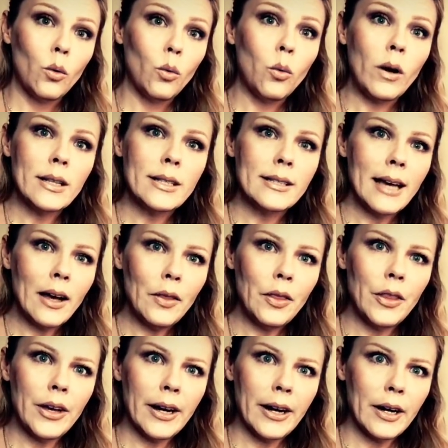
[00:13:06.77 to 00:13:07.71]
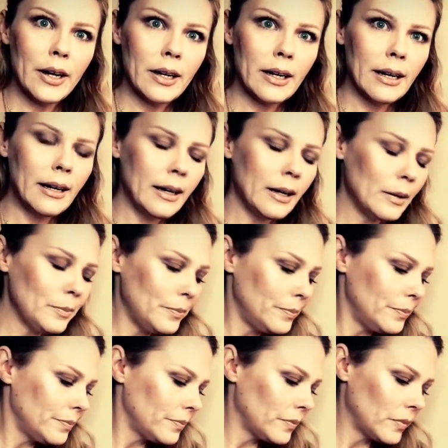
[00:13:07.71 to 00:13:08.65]
what's out there
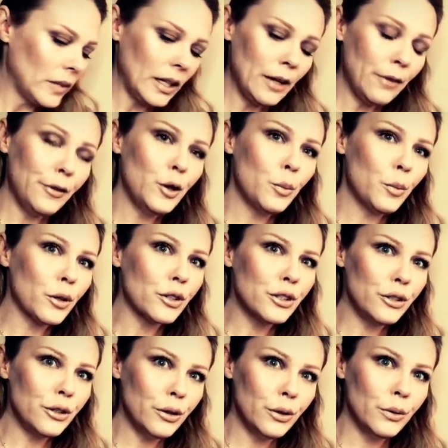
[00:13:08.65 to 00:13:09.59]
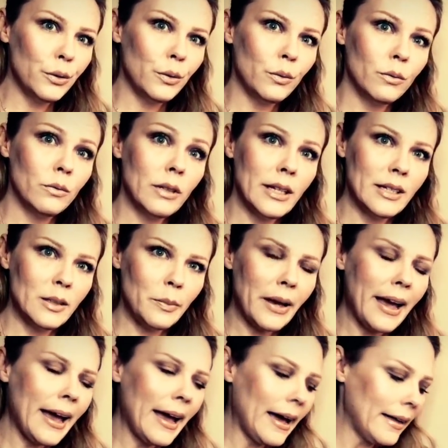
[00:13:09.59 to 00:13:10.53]
if you pursue these
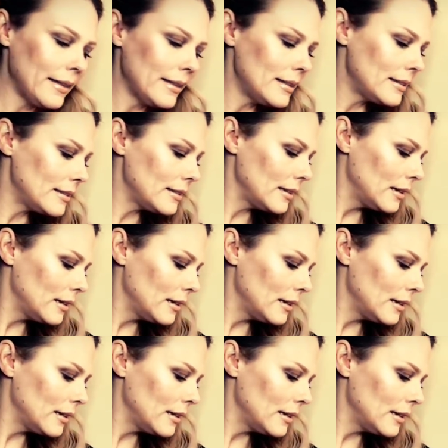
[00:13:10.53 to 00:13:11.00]
paths.